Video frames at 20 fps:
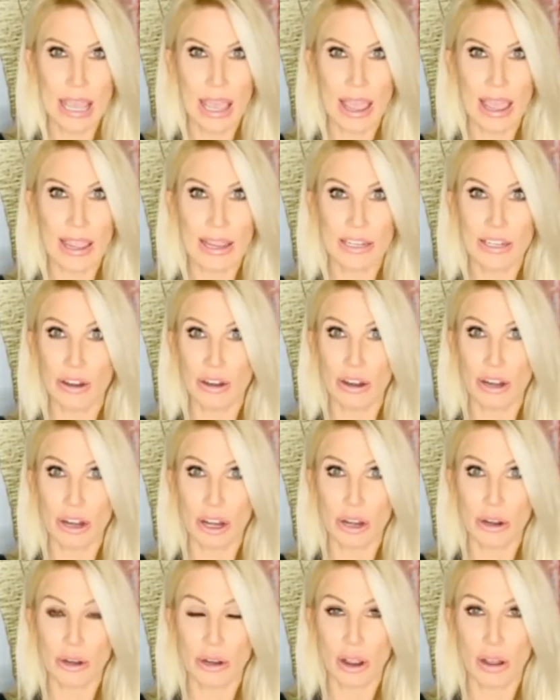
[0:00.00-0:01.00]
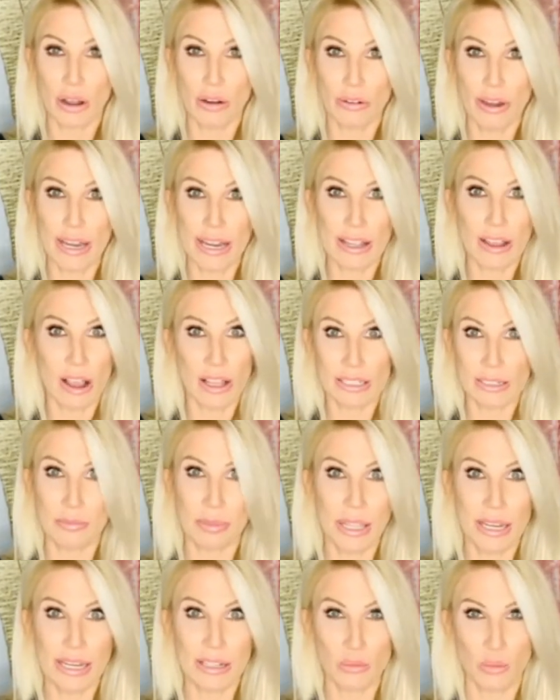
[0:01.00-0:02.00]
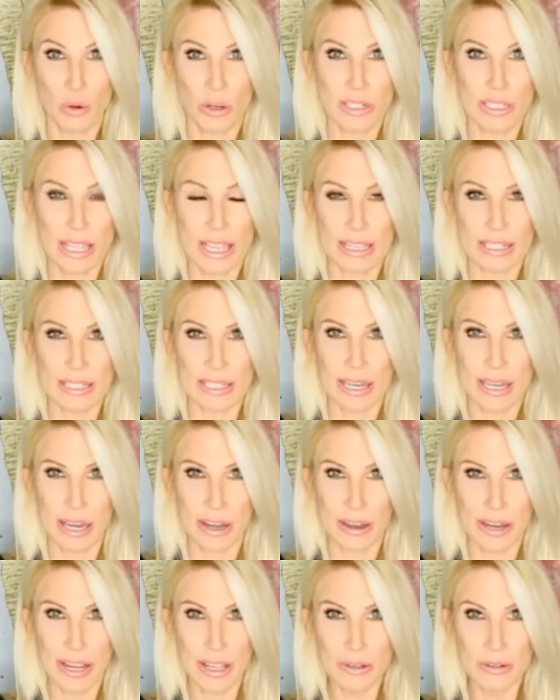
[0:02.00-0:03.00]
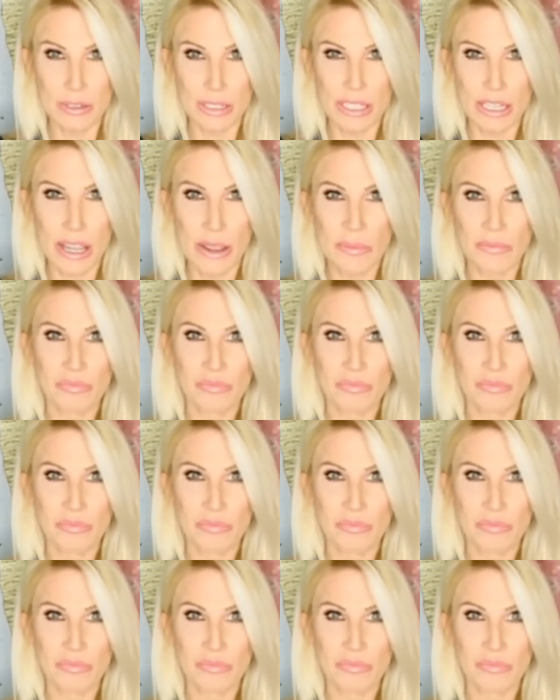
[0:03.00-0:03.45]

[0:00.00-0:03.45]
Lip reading: and you're already contemplating worst case scenarios?